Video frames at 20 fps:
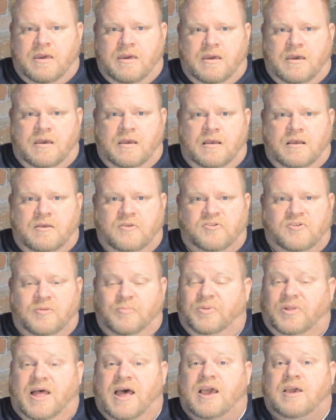as a
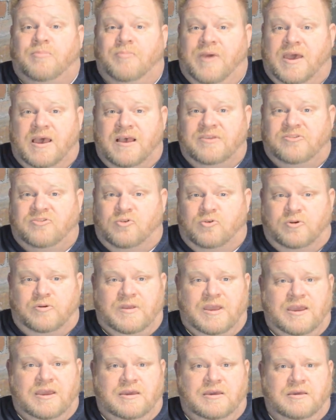black mass or
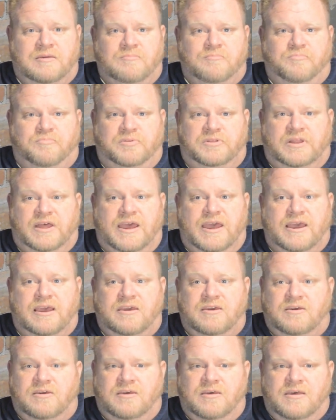a black
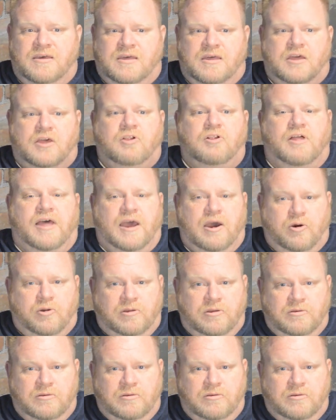cloud.